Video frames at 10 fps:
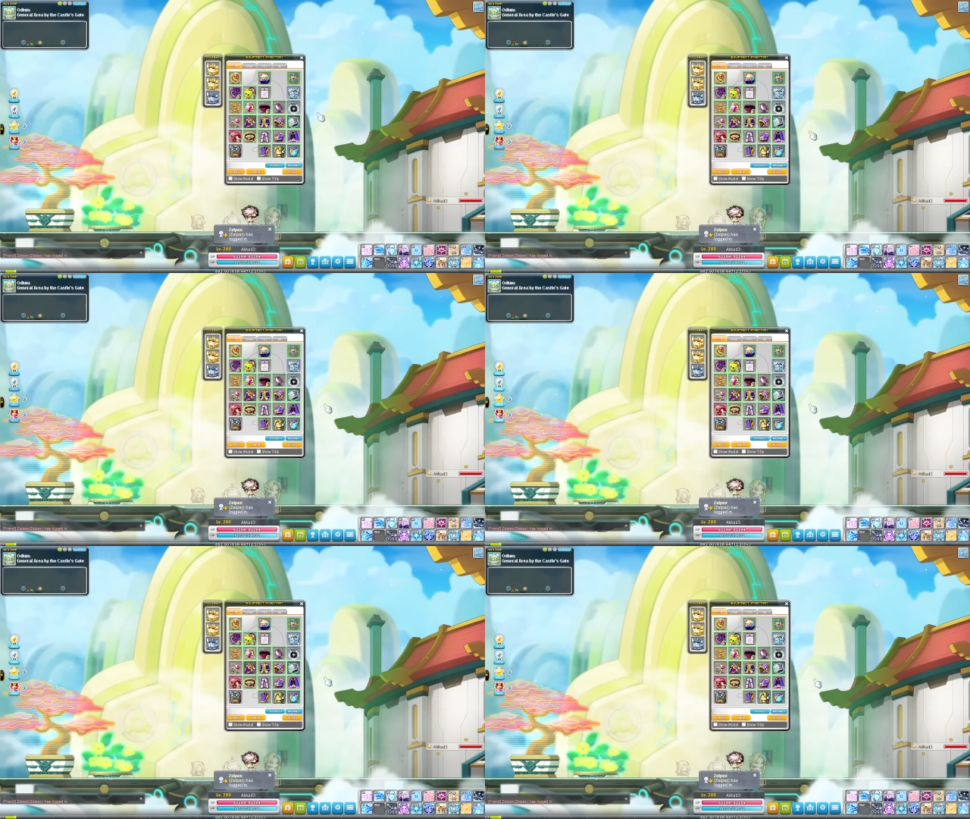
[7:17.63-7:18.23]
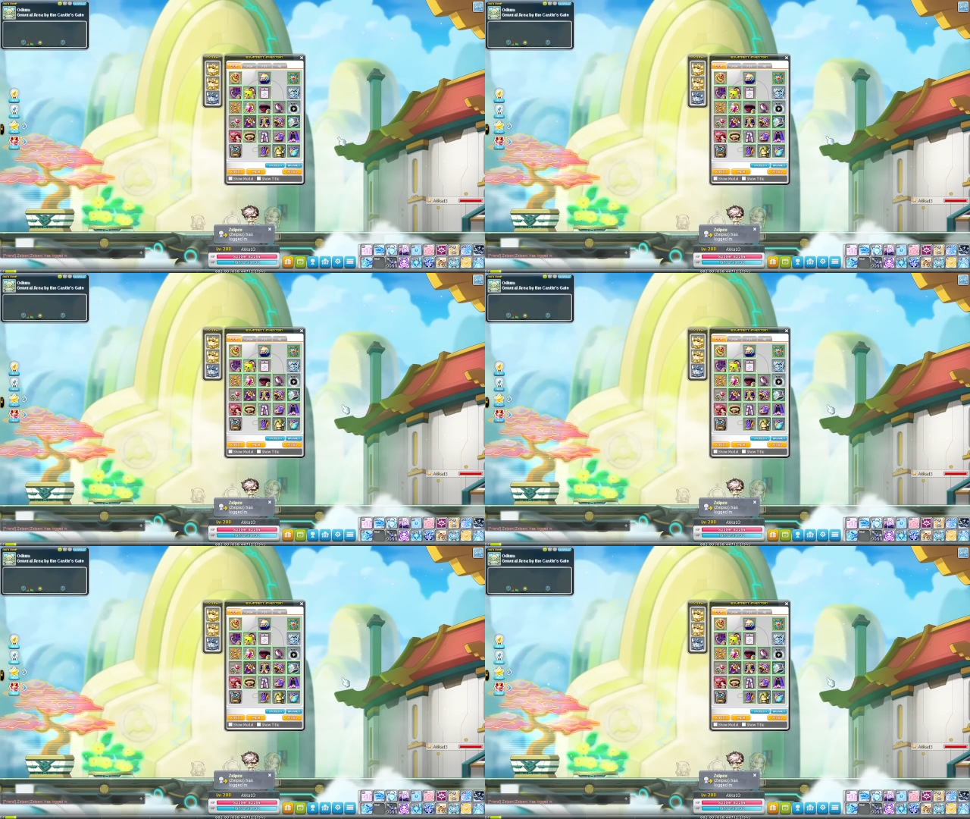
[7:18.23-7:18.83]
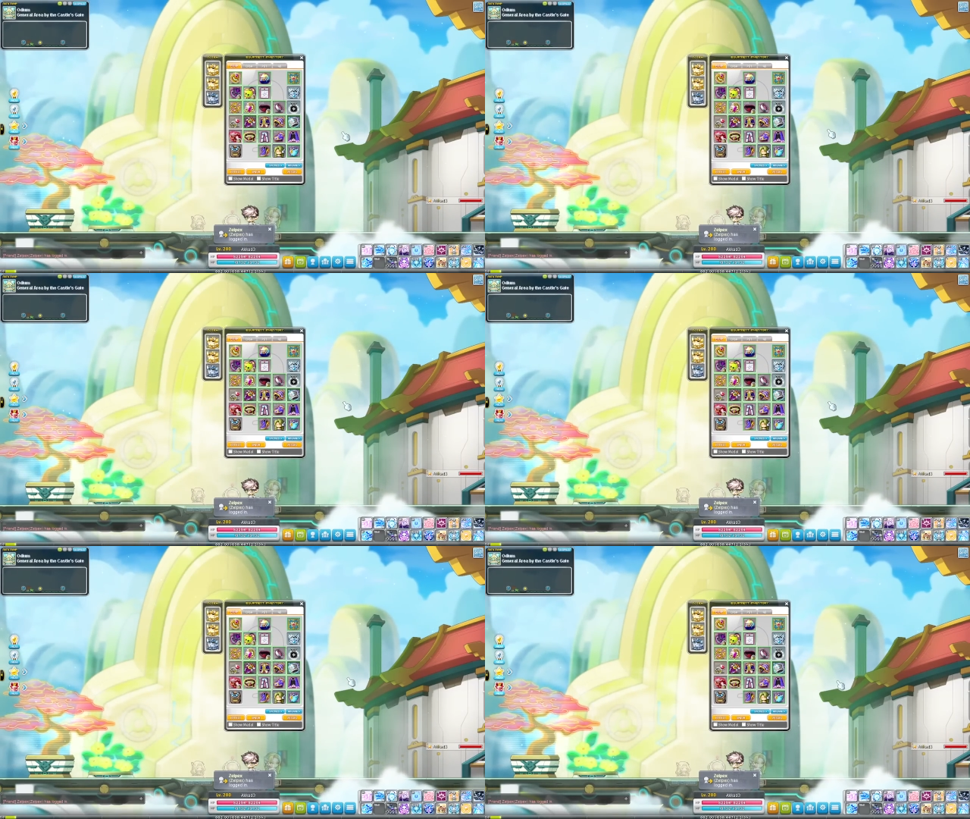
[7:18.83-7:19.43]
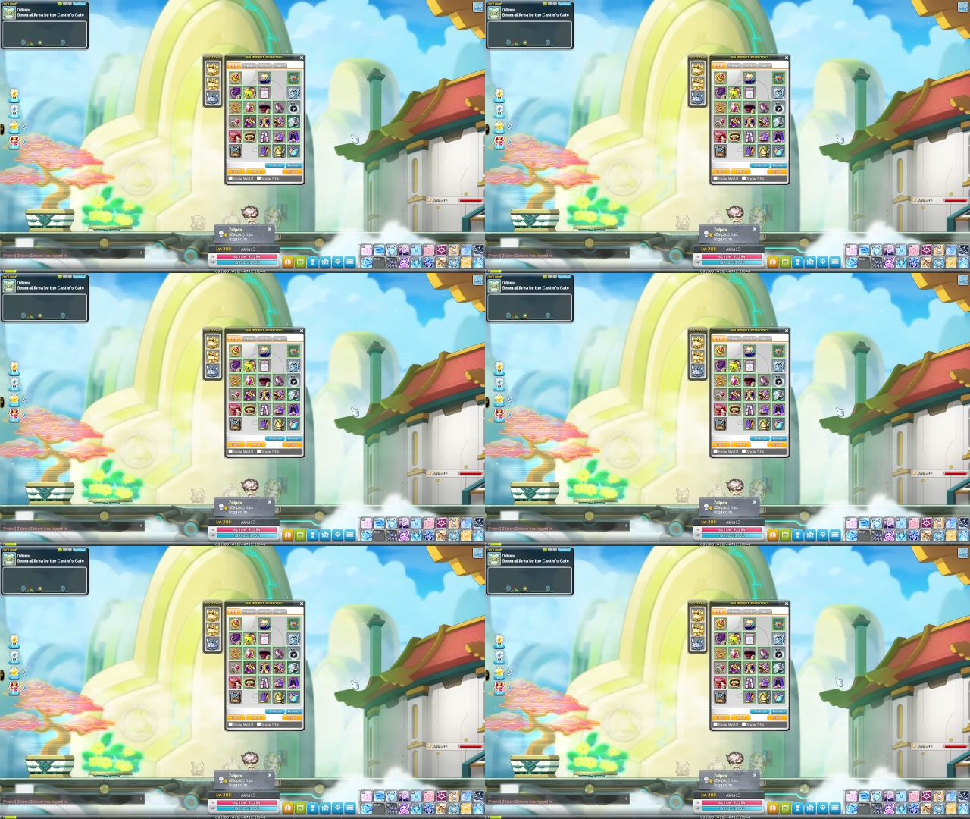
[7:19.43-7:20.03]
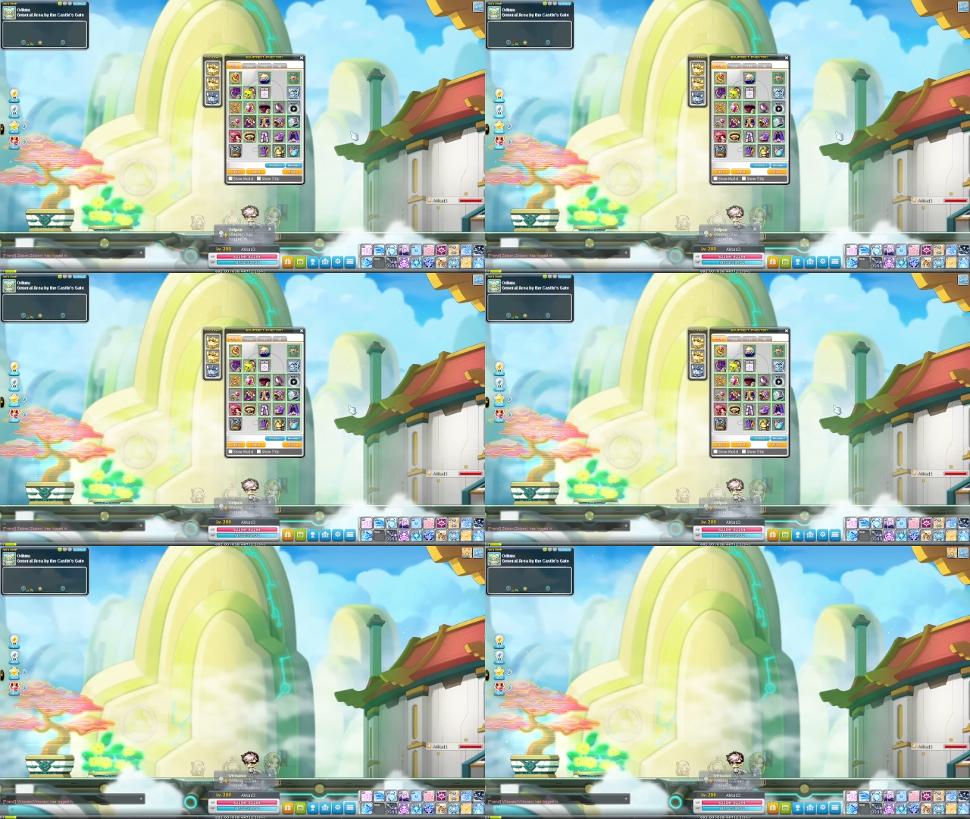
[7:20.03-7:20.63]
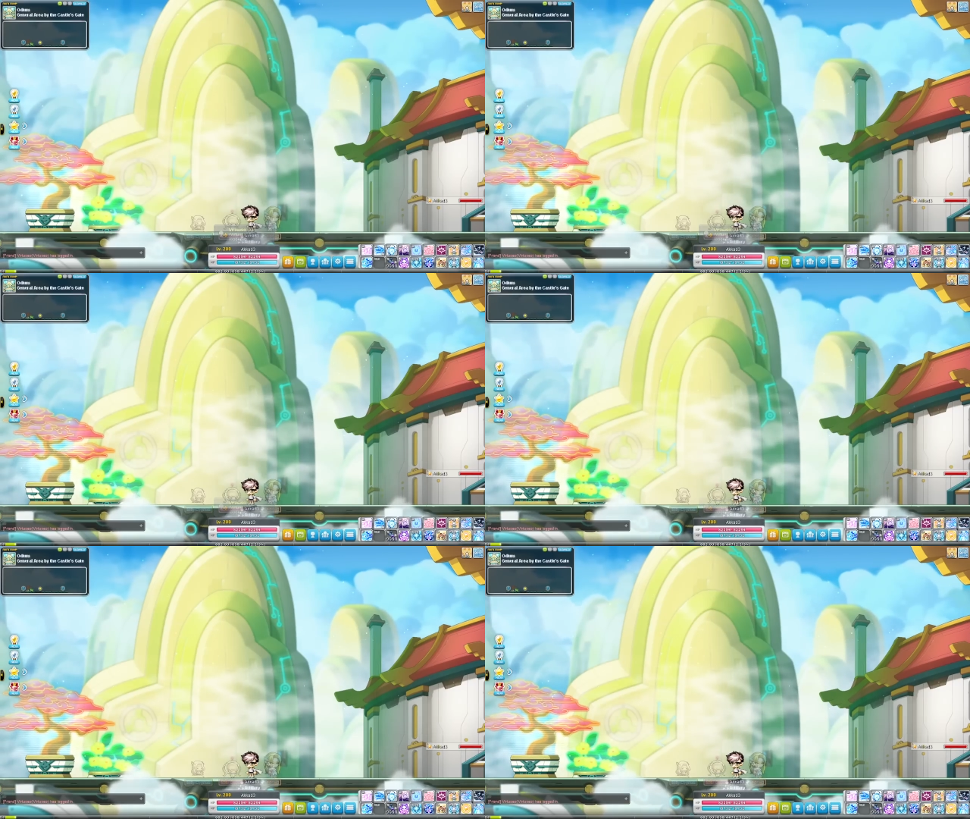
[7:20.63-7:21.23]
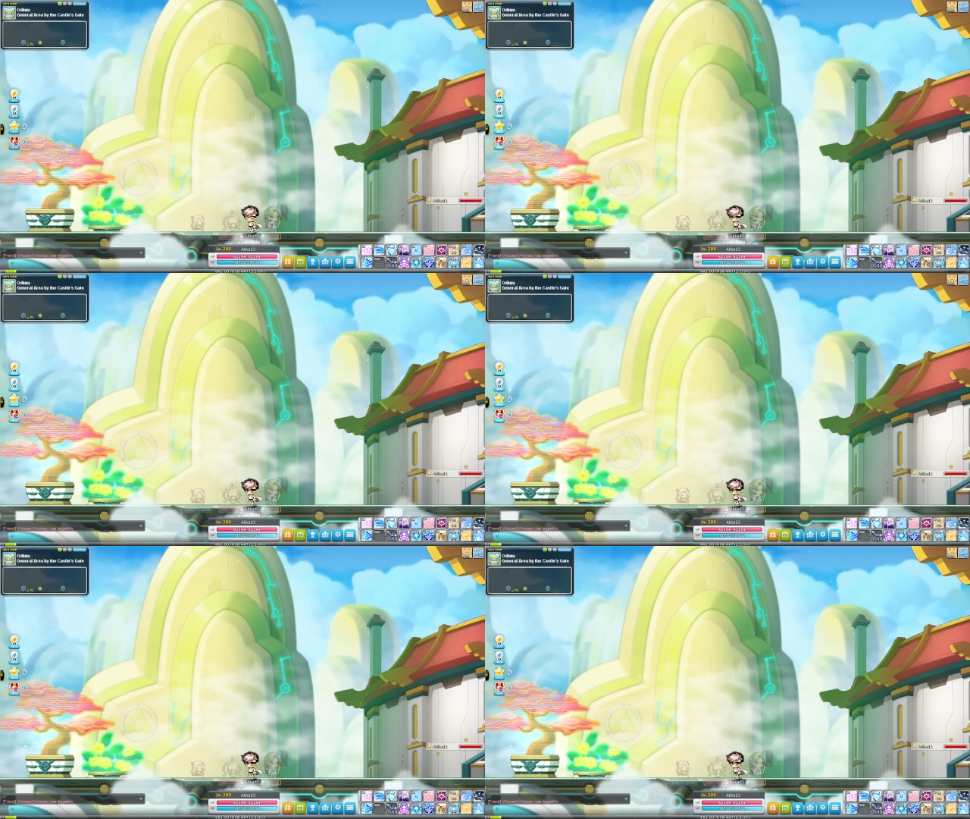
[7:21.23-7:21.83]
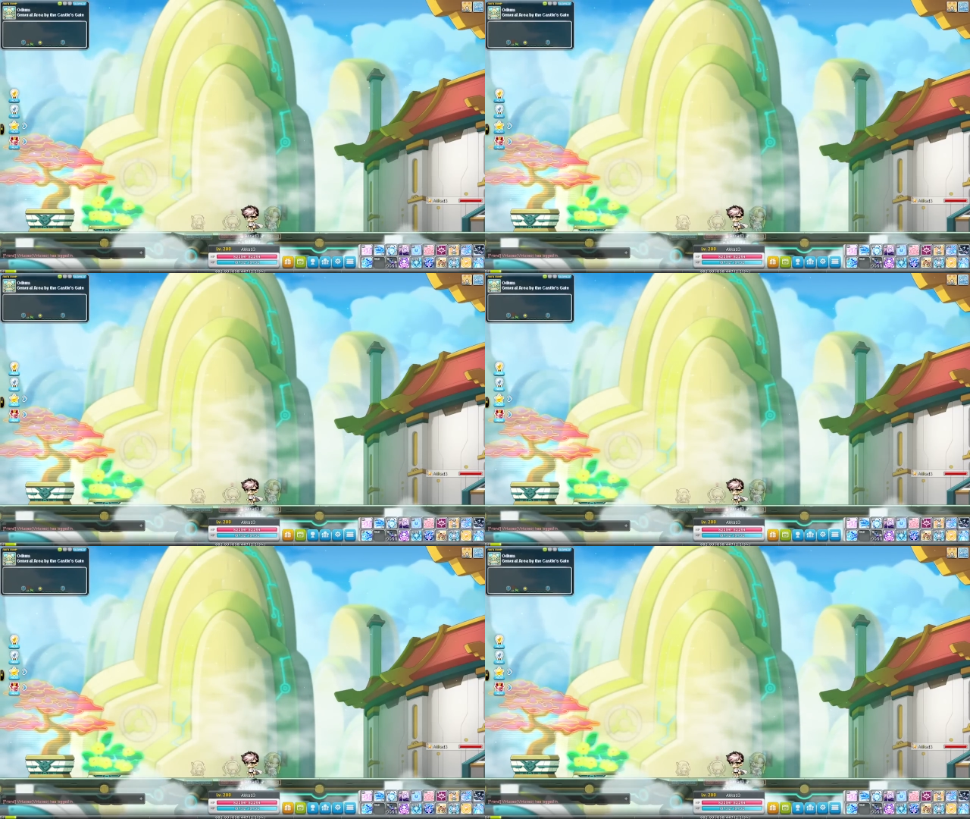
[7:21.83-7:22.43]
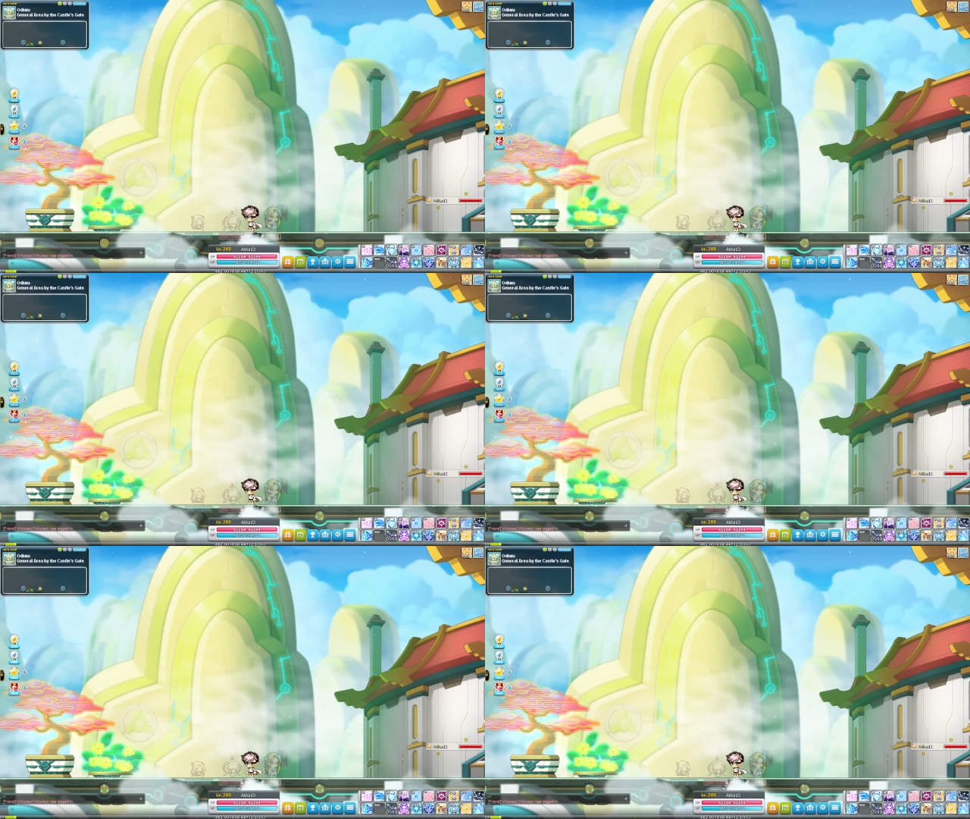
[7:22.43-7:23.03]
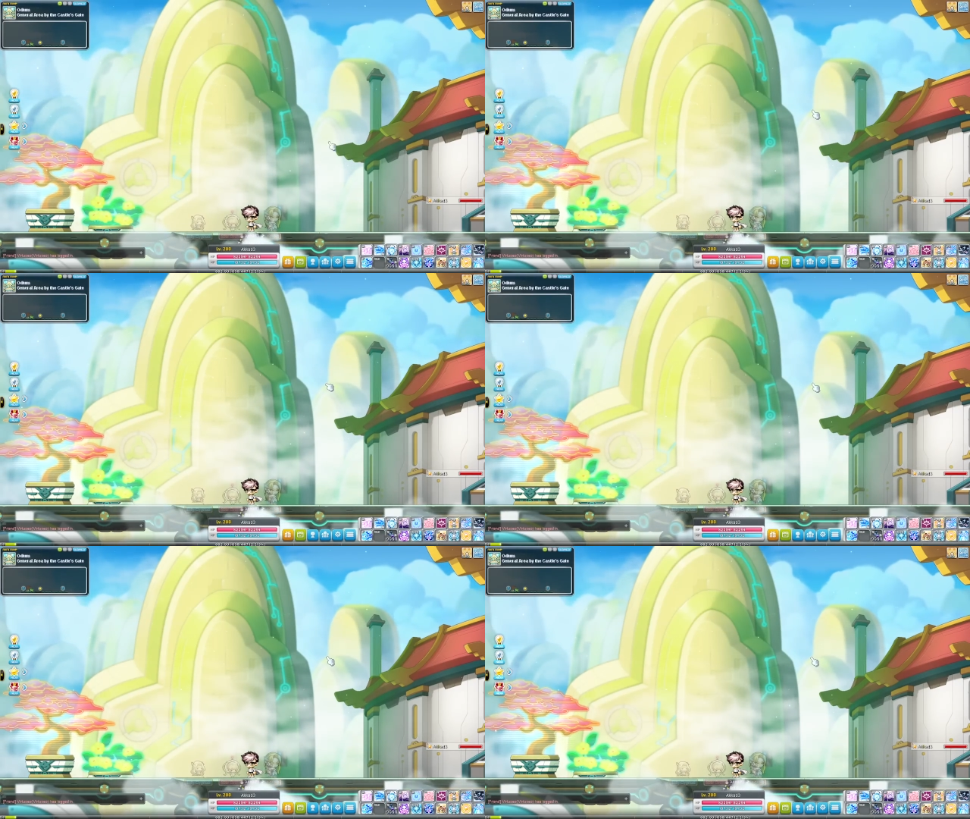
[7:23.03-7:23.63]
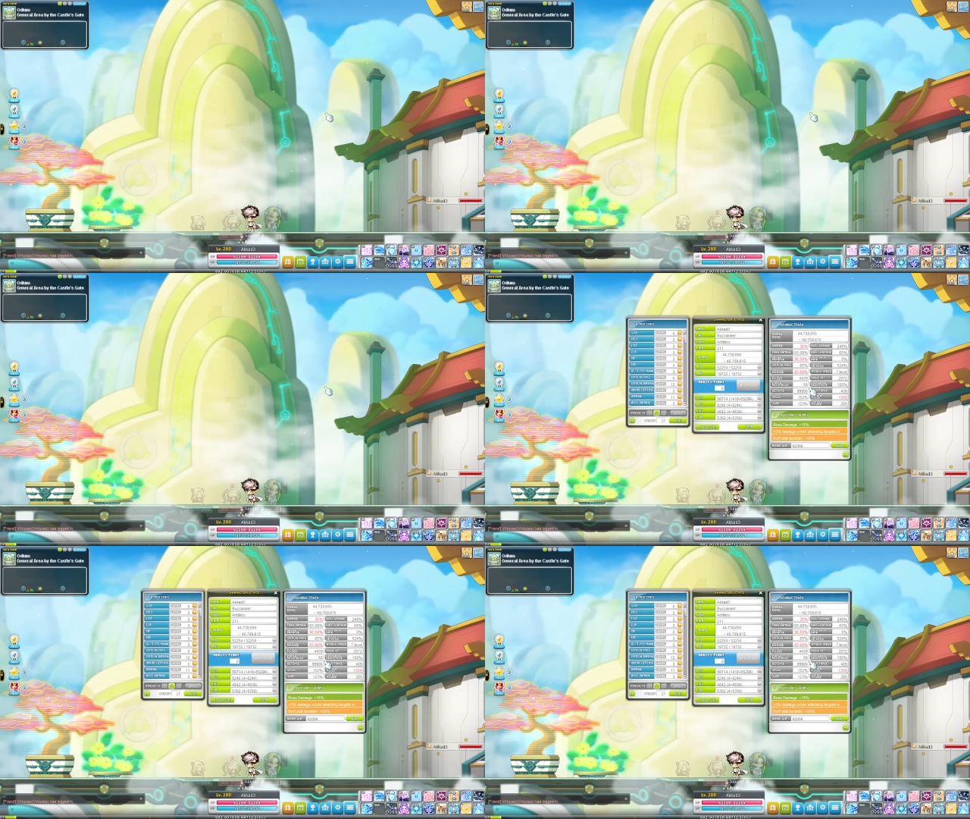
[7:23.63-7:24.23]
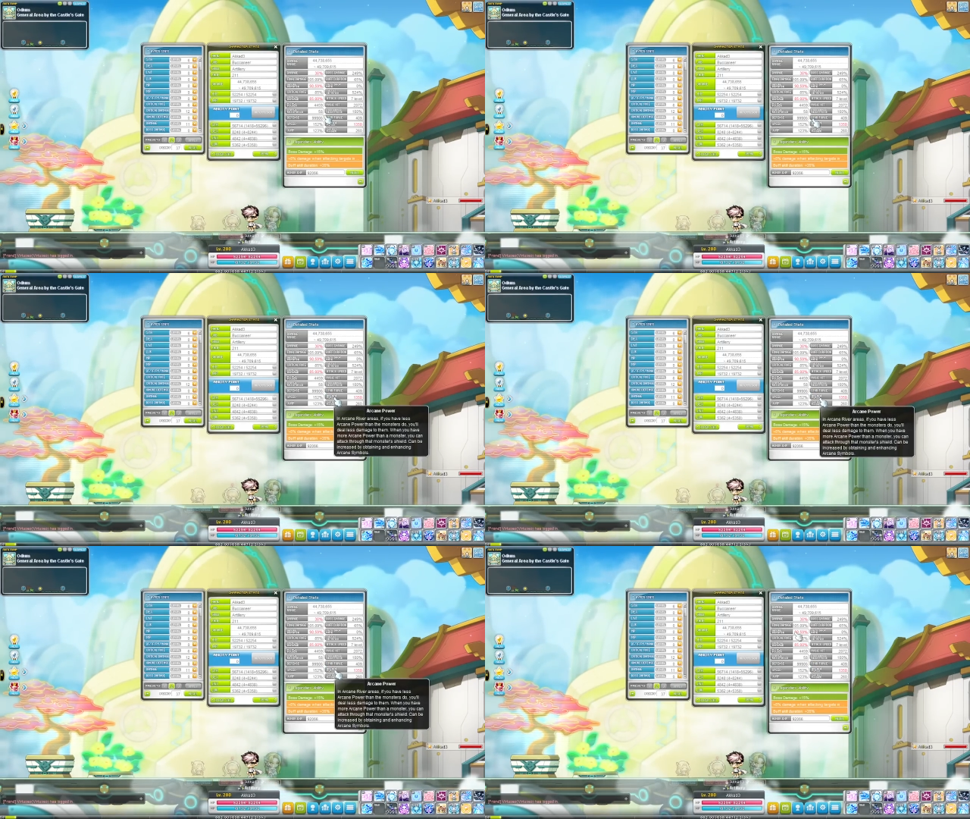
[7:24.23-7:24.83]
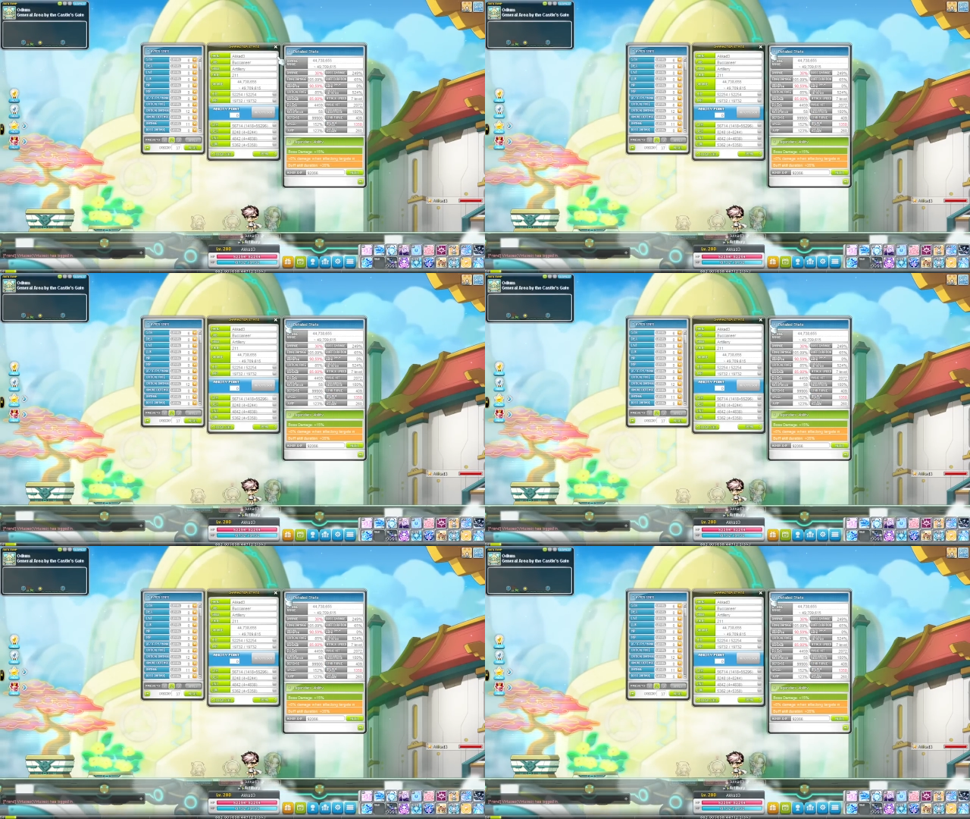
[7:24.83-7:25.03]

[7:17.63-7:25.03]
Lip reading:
No face is visible, so there are no lips to read.